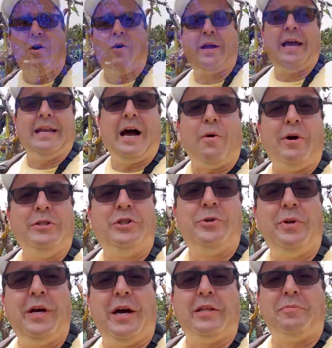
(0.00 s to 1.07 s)
Okay, now when
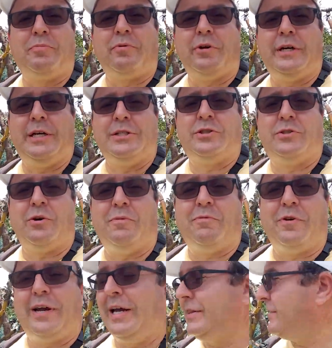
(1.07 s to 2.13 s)
shooting on the bridge, don't
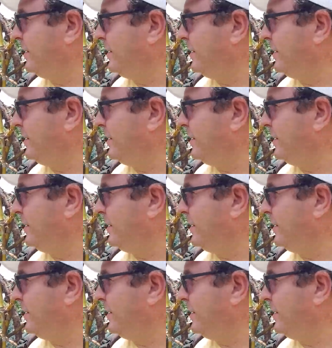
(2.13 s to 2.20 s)
forget